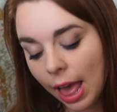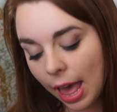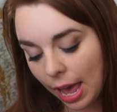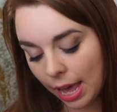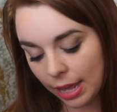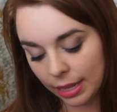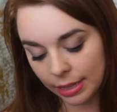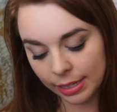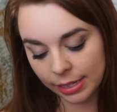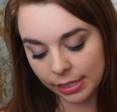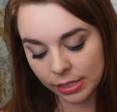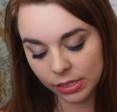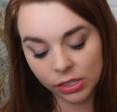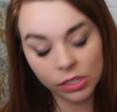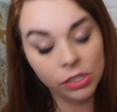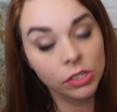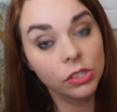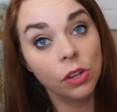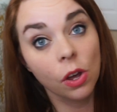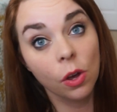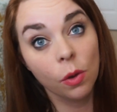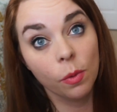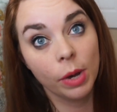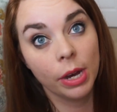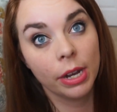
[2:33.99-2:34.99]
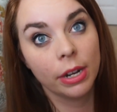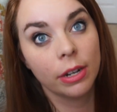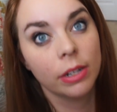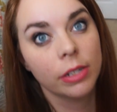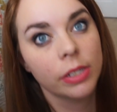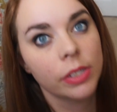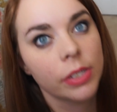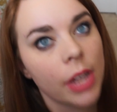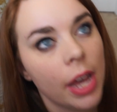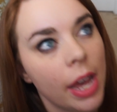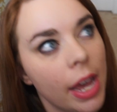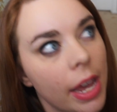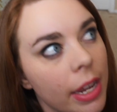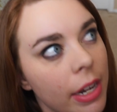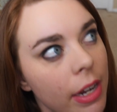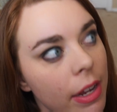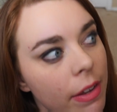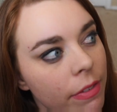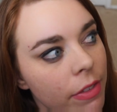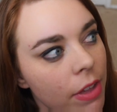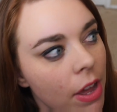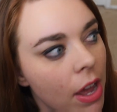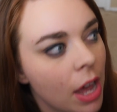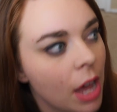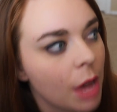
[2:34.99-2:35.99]
at least the saltwater side
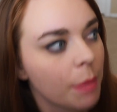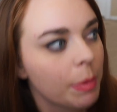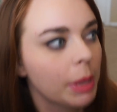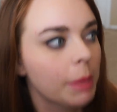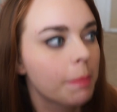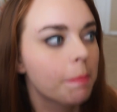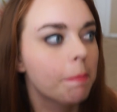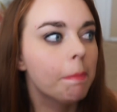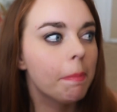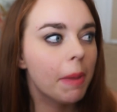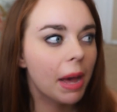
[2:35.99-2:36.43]
of the hobby.